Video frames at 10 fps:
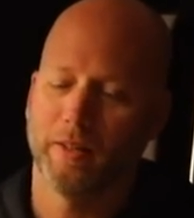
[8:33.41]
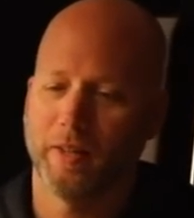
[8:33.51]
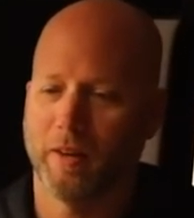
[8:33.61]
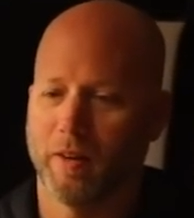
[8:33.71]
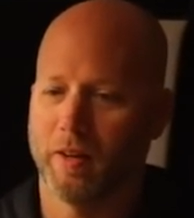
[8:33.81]

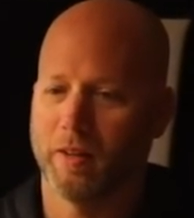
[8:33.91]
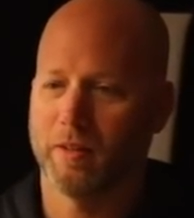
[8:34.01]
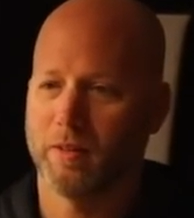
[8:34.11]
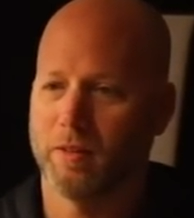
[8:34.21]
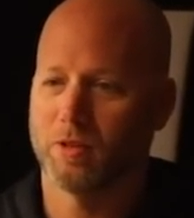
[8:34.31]
Tara
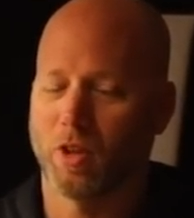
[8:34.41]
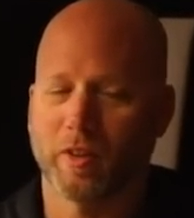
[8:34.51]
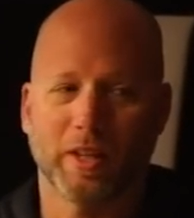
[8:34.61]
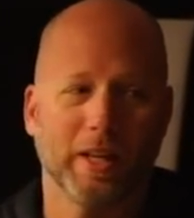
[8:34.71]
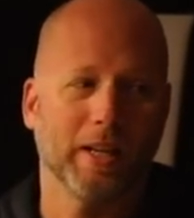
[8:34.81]
saw
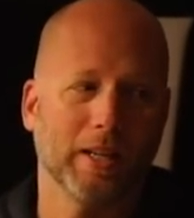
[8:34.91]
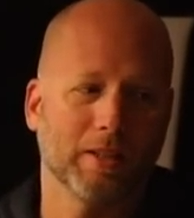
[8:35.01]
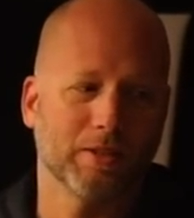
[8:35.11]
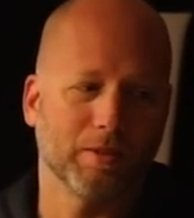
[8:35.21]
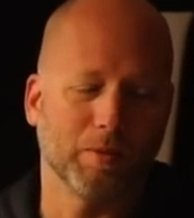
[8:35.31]
the
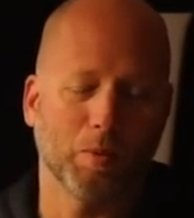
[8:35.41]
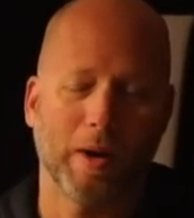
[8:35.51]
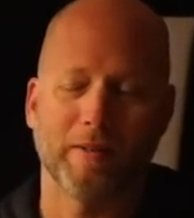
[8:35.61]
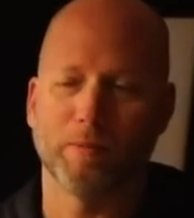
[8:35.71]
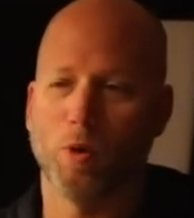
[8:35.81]
kids and we
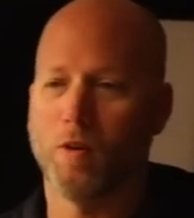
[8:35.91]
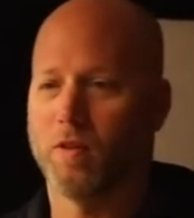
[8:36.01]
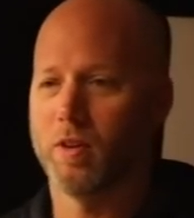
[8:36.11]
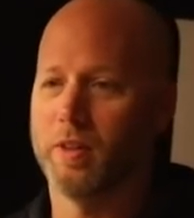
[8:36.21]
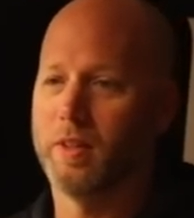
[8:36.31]
waved them
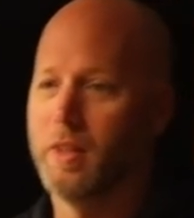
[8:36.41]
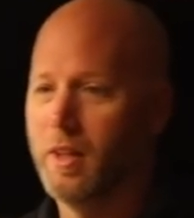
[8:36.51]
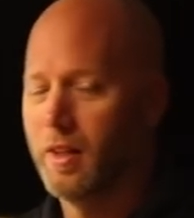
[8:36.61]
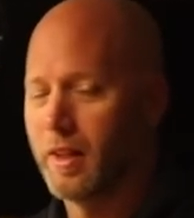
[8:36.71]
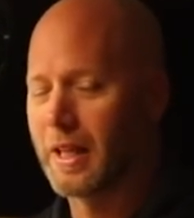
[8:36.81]
over
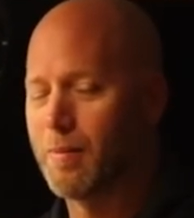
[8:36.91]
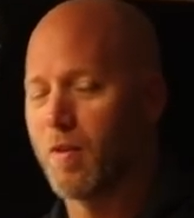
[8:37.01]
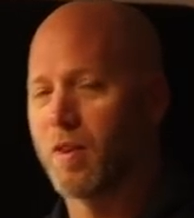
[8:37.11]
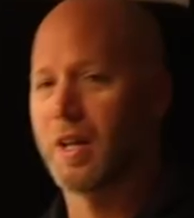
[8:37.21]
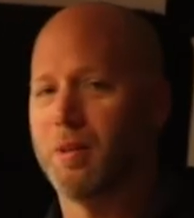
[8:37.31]
and they came
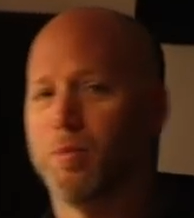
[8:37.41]
over and got the